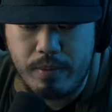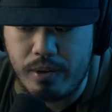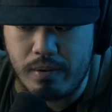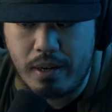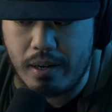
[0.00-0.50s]

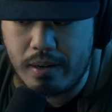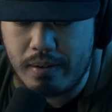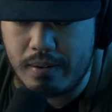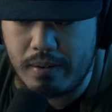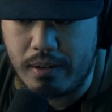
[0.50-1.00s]
you
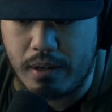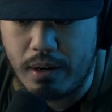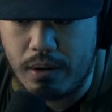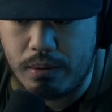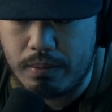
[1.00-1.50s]
can, you
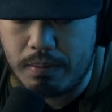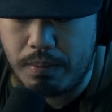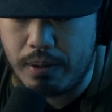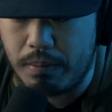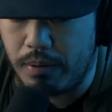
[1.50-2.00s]
know,
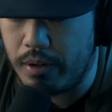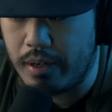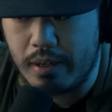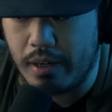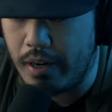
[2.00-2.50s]
put
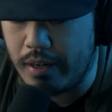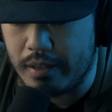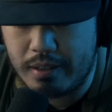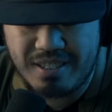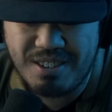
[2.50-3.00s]
it on a
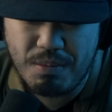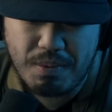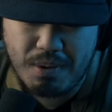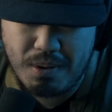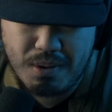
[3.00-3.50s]

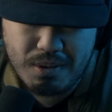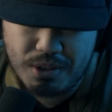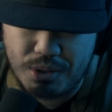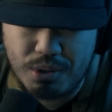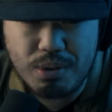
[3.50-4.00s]
simple
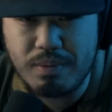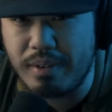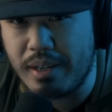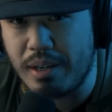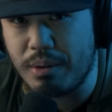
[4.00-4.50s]
YouTube
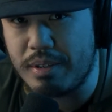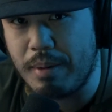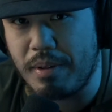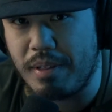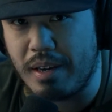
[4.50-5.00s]
video
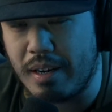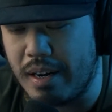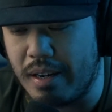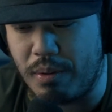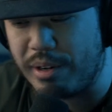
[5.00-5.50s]
type of thing,
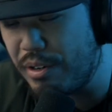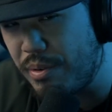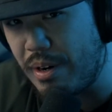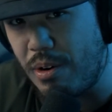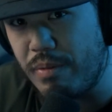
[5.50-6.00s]
kind of like what you're
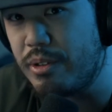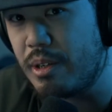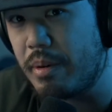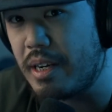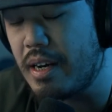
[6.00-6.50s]
doing at home for
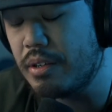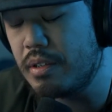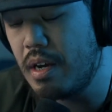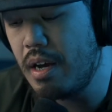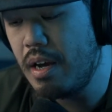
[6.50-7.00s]
somebody else,